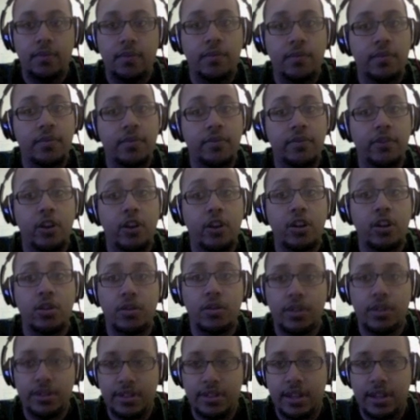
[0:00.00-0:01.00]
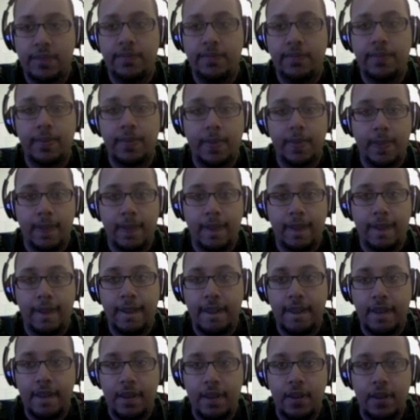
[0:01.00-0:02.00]
vertical this time
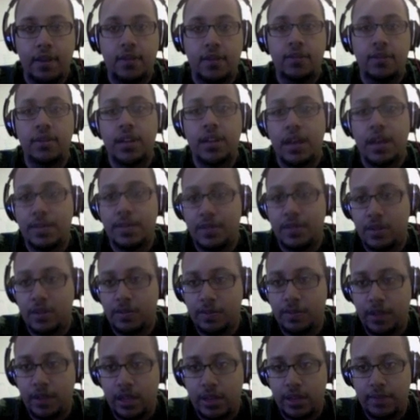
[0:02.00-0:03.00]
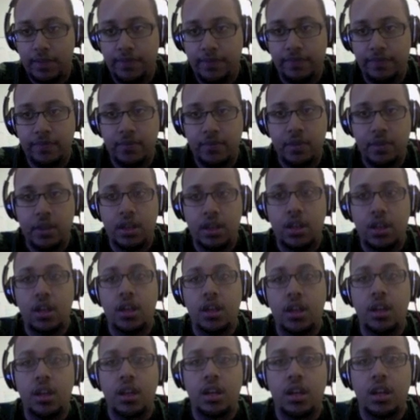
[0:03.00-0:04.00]
times speed
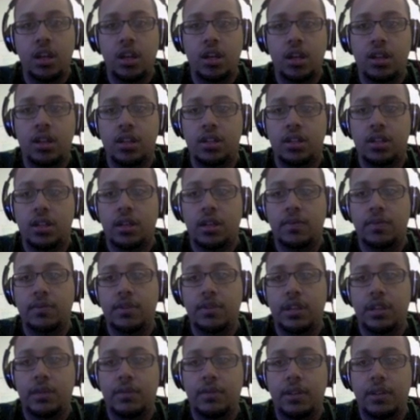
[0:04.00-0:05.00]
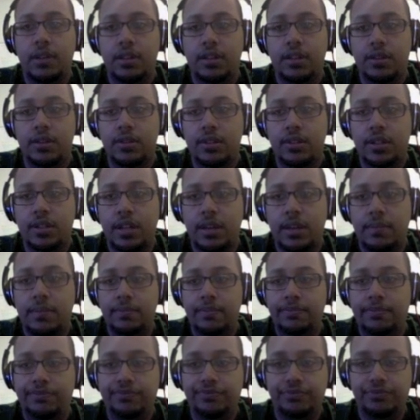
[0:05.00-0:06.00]
times time dot delta time
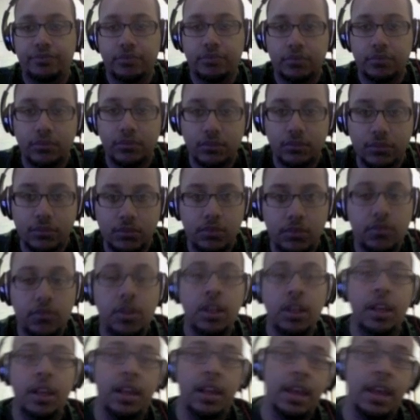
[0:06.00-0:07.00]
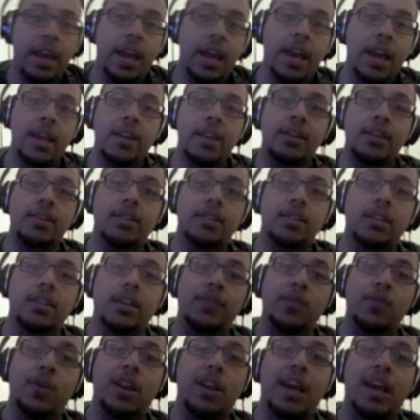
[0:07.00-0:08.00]
and if
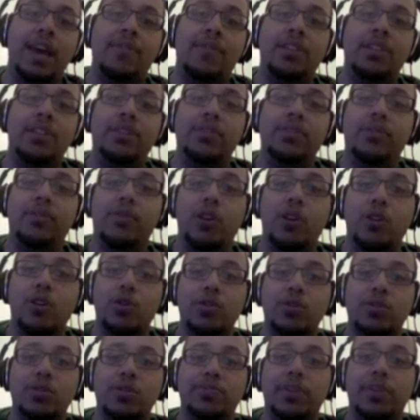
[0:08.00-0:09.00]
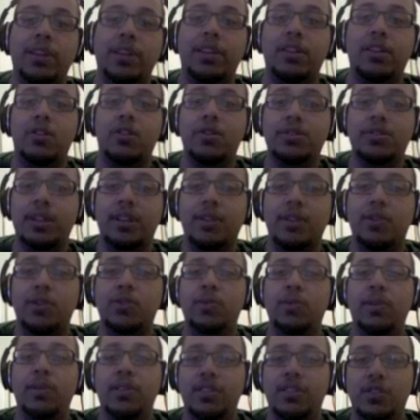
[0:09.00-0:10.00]
you want to have a different vertical speed than horizontal
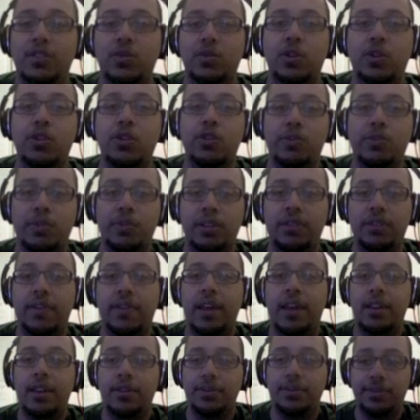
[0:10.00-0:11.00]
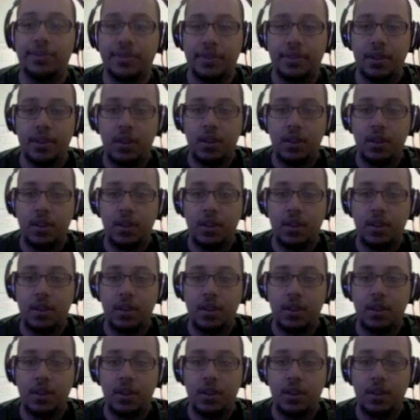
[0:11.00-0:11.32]
speed, this is where you would put the values.